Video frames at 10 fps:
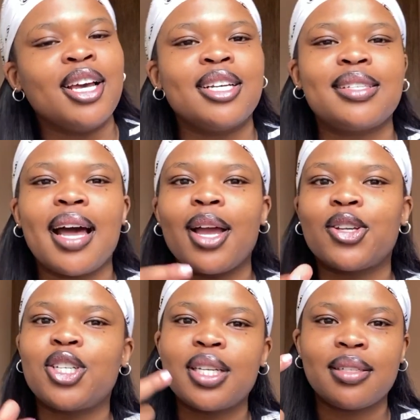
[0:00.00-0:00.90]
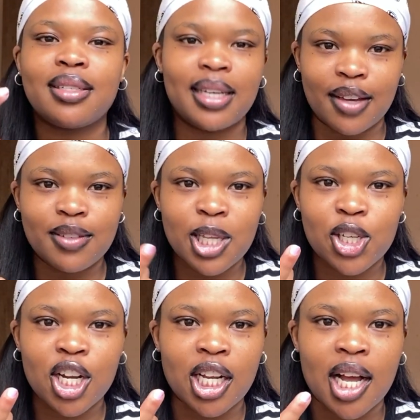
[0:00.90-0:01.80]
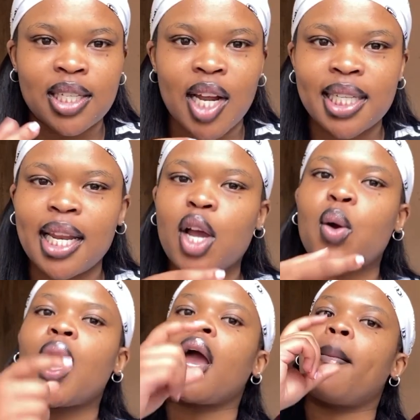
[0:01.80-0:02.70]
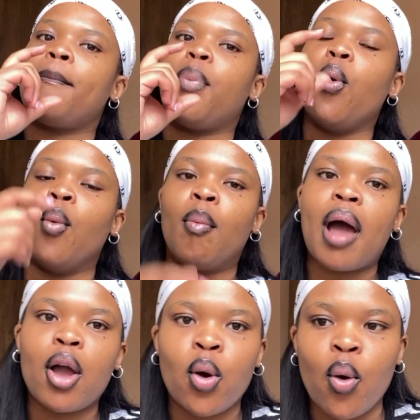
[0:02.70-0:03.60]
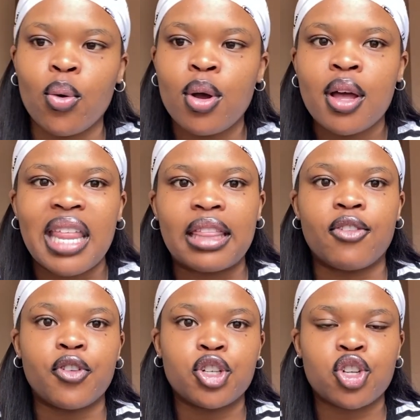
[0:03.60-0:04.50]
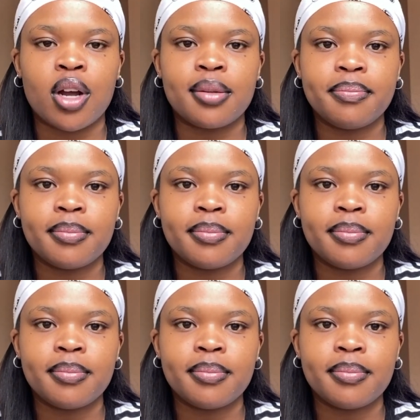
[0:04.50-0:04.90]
So she gives me the shot glass, right? And I go like, boom. I go like the first shot.